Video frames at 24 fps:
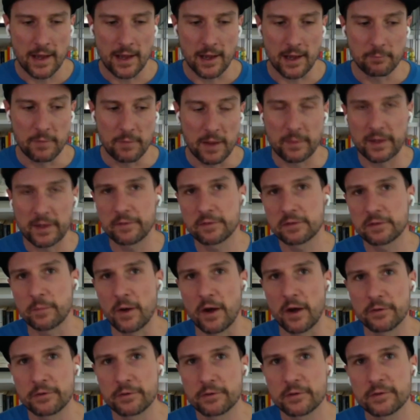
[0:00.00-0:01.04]
I might have
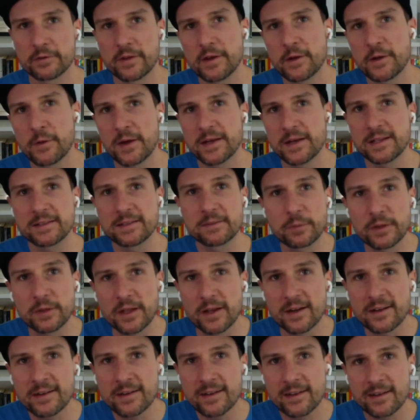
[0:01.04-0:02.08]
sponsors I know I need to
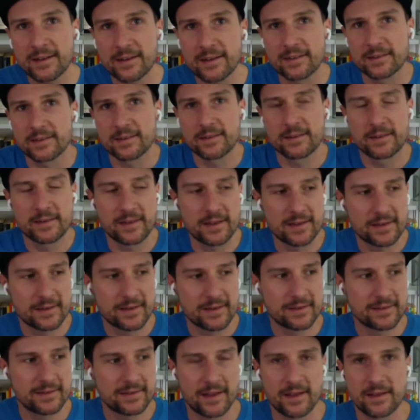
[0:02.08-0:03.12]
plug because, at the end of the
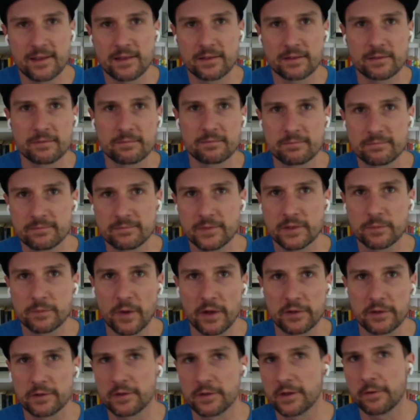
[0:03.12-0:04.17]
day, they're
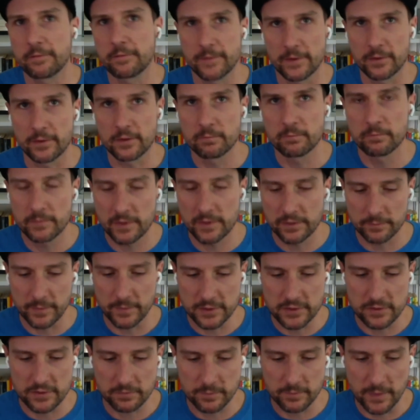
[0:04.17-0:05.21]
sponsoring a film as
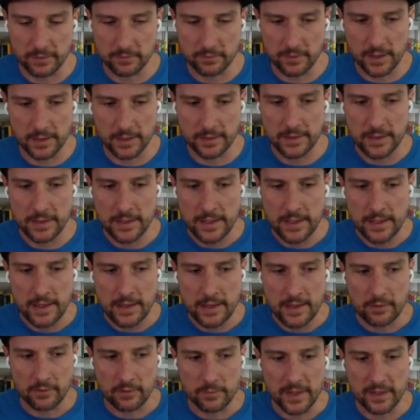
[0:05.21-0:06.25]
much as my run
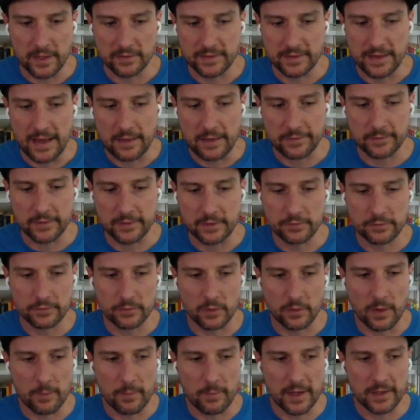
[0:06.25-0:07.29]
or me as an athlete.
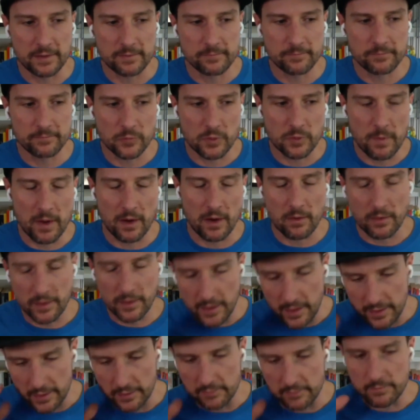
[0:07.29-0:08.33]
So I might I
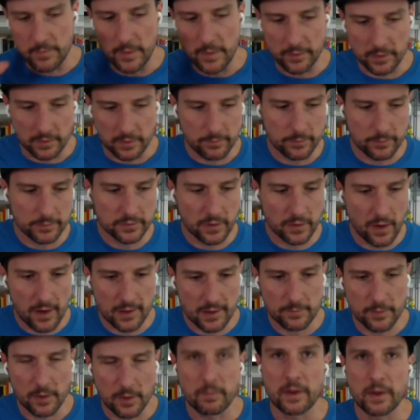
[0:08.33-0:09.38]
got to remember to talk
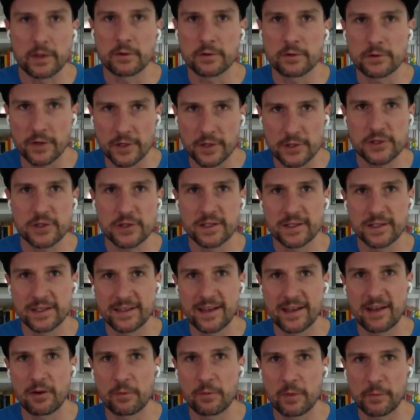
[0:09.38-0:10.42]
about my nutrition and
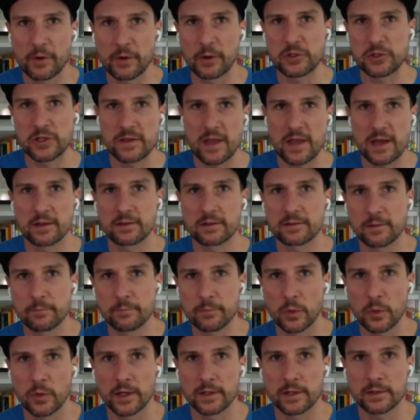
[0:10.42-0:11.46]
how I'm approaching that at some
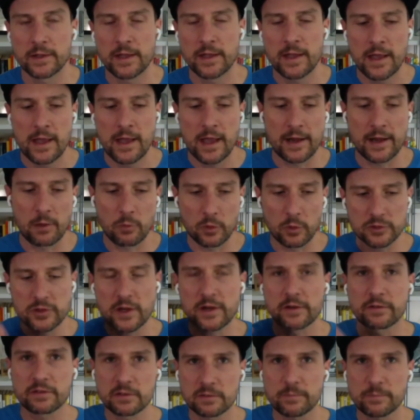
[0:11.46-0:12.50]
point. And I will try
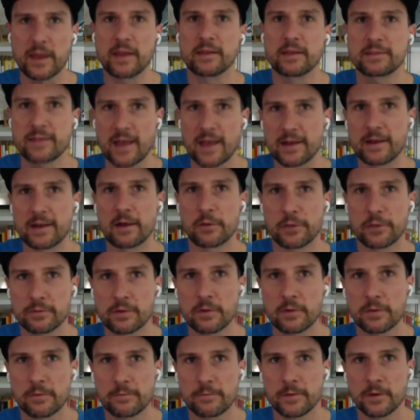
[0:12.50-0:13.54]
to space that out
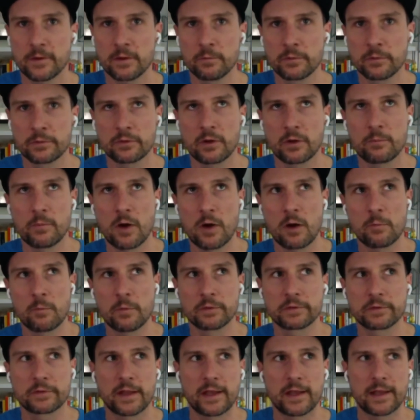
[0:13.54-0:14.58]
throughout the film. So I'm
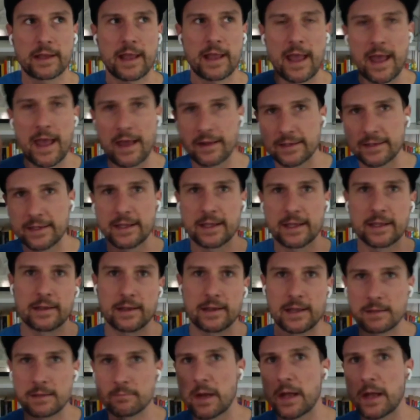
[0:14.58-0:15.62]
almost like editing it
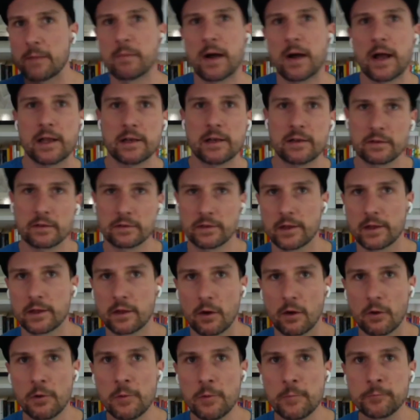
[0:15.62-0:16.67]
in my mind as I
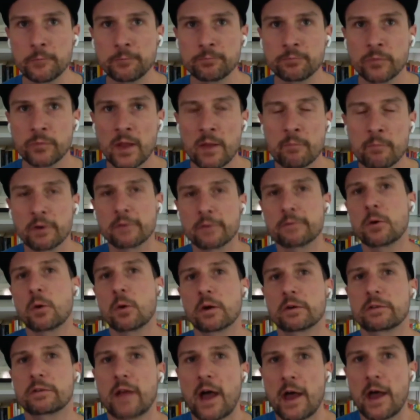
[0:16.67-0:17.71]
go. But of
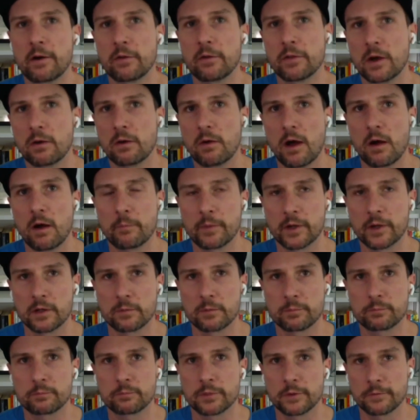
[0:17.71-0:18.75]
course, I don't know how I'm going to
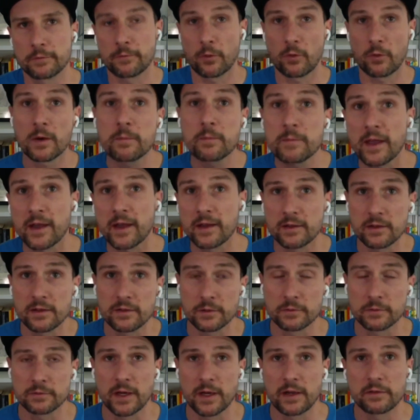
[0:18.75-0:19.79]
perform yet in
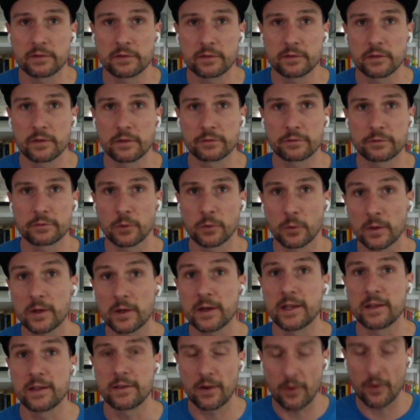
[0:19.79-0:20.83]
the race. The
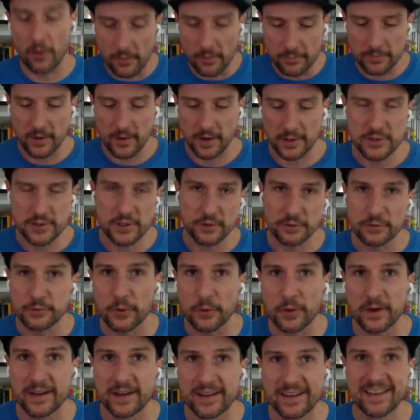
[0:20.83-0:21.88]
story, the overarching
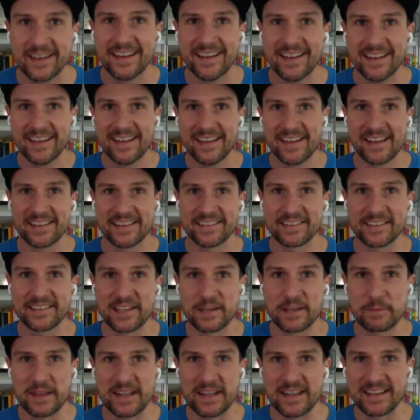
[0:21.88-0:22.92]
story, is this going
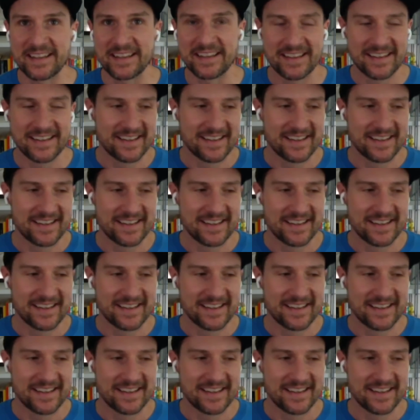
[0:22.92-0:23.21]
to be